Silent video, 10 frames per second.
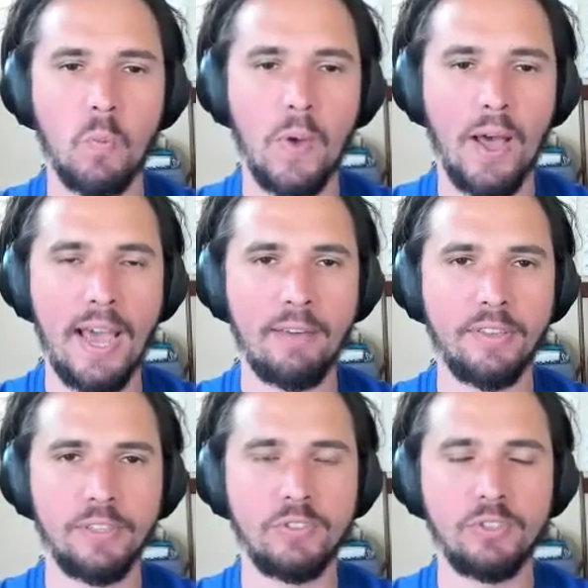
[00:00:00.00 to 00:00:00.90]
I have
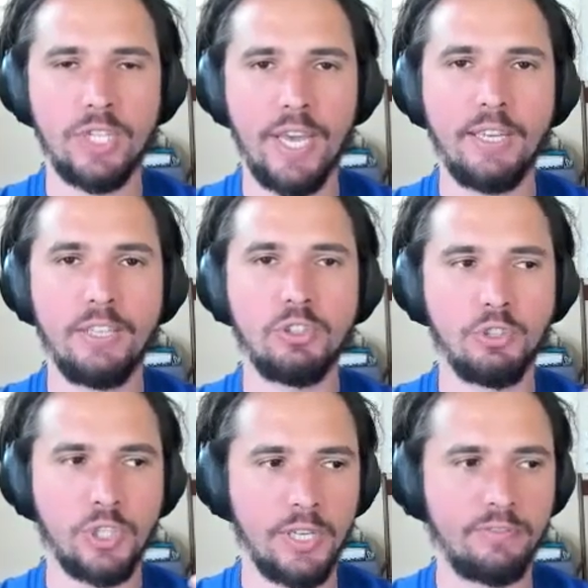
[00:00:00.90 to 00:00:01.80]
to
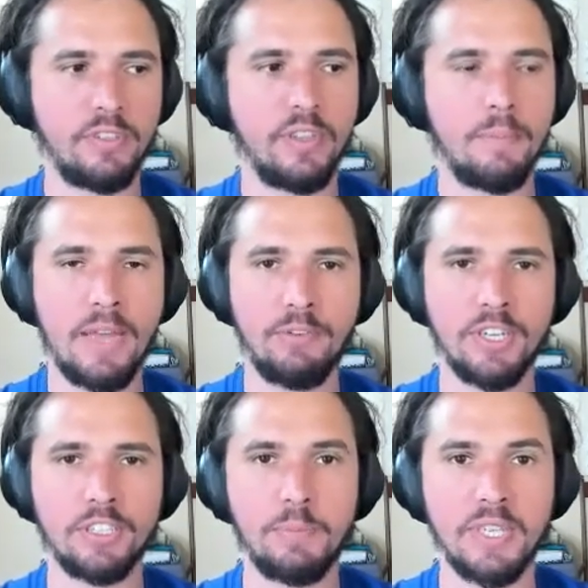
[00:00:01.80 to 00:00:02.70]
shift the
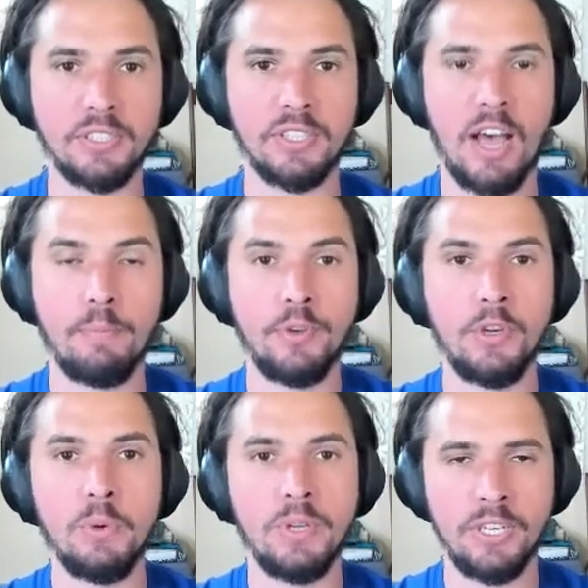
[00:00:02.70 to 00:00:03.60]
metrics because I'm
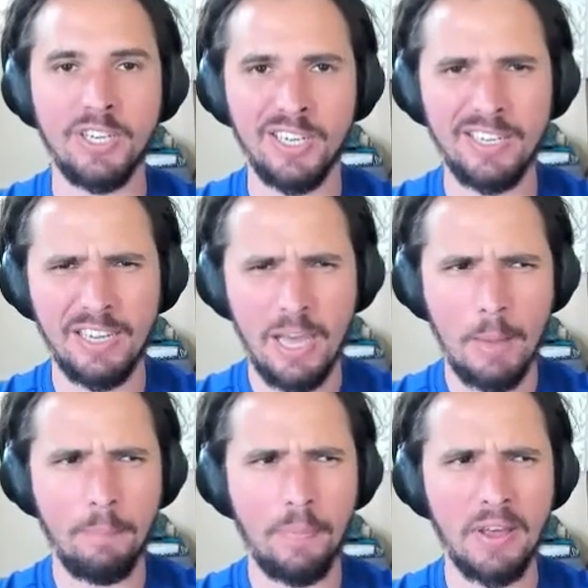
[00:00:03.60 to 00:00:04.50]
doing good,
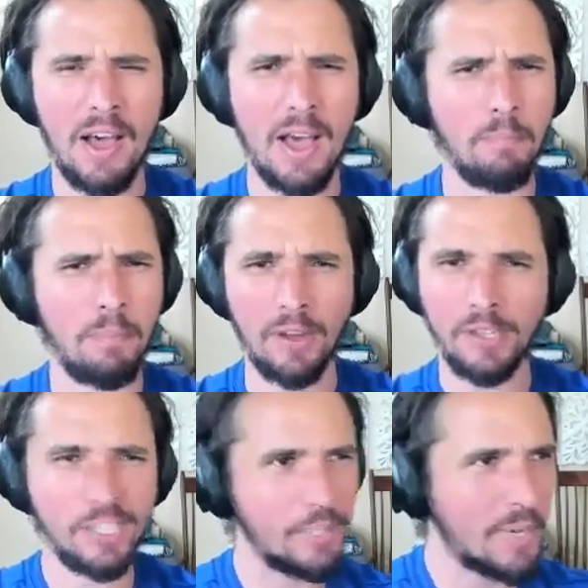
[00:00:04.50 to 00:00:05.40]
but I'm
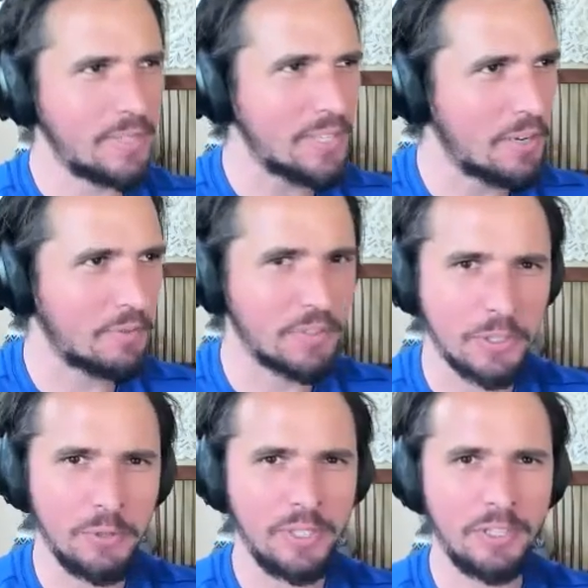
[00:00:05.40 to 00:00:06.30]
punishing myself for
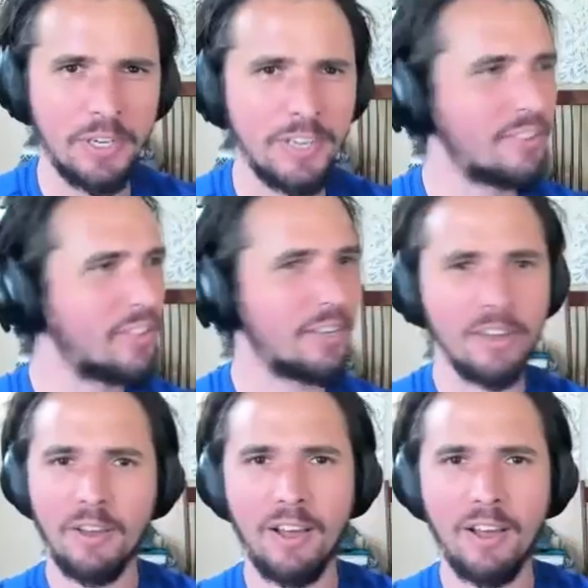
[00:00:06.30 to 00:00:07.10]
doing good. Like,